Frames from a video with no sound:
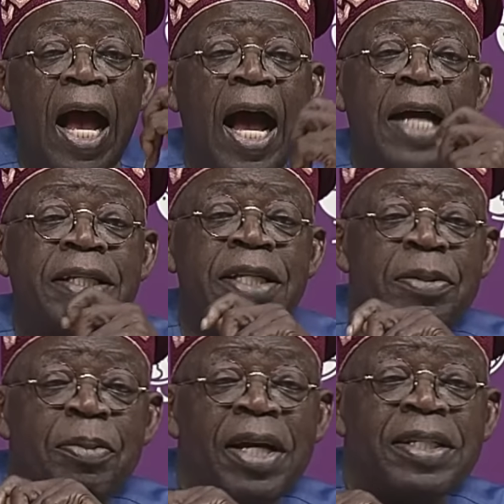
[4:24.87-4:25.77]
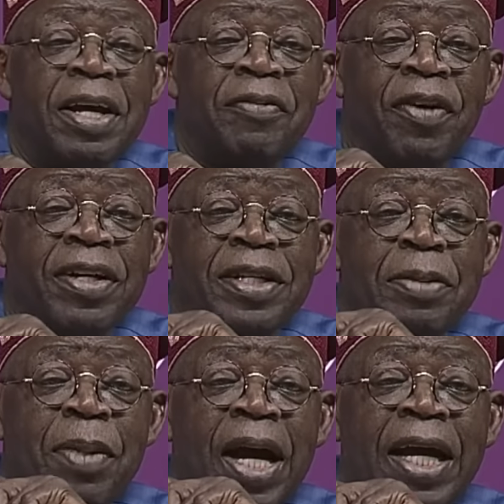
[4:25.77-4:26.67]
I see myself as a
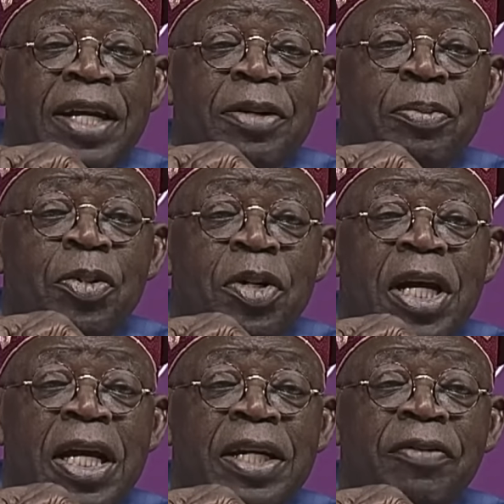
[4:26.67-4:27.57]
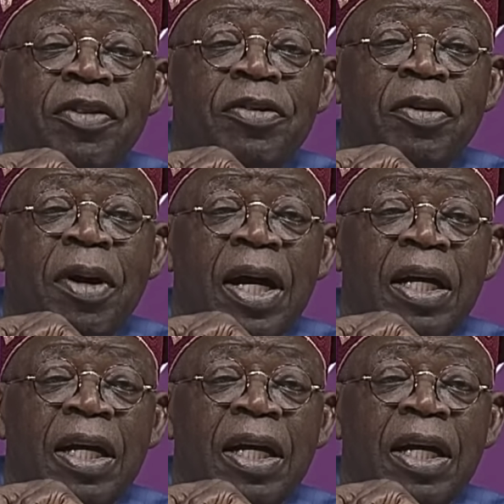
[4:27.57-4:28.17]
marketable individual.